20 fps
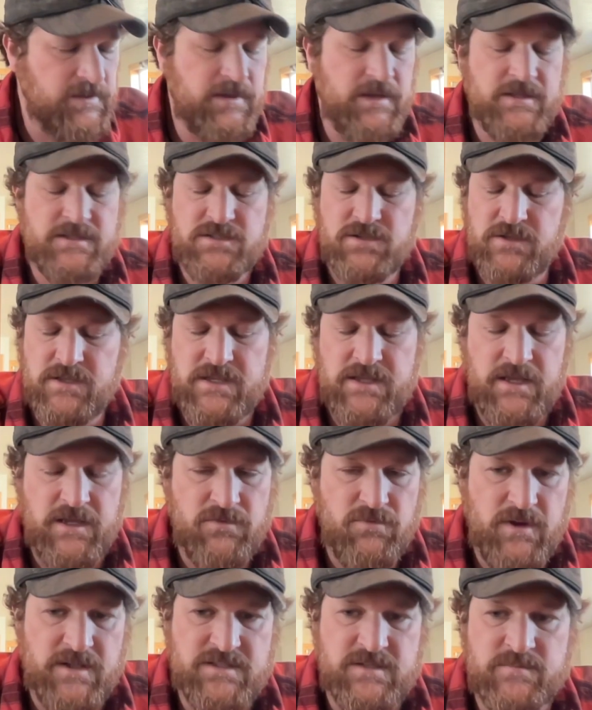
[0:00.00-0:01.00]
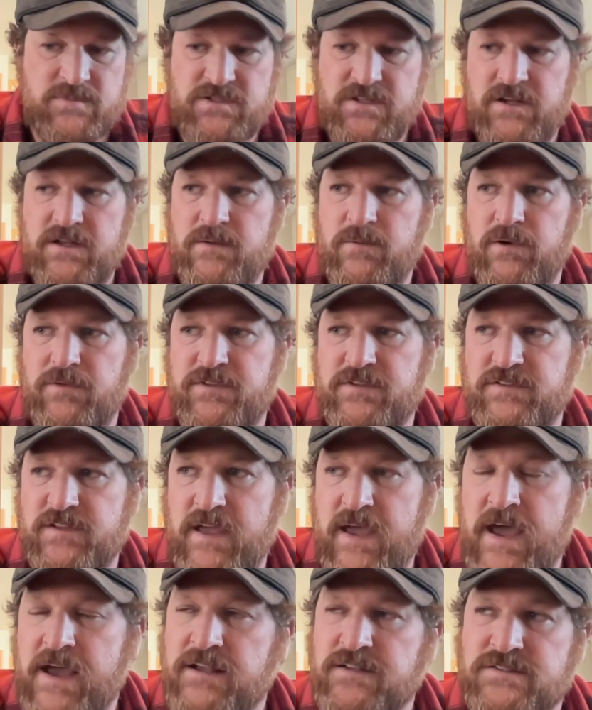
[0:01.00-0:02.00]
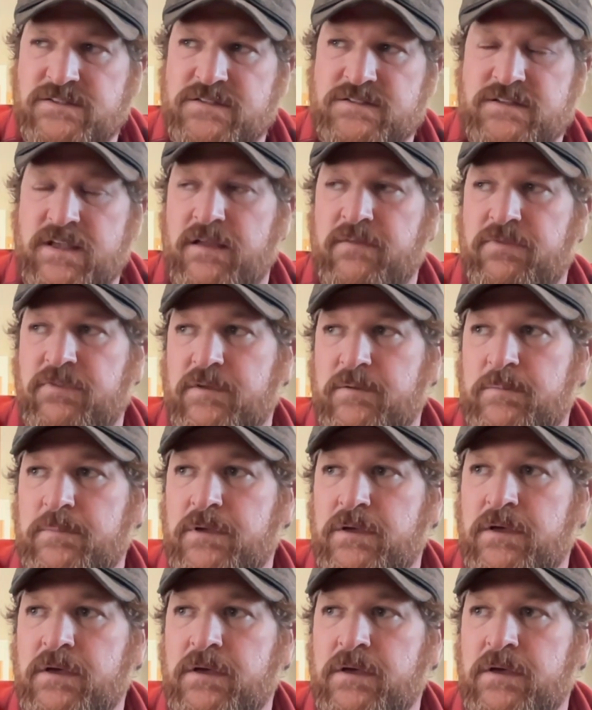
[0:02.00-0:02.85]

And so he had read some study about this axanthin.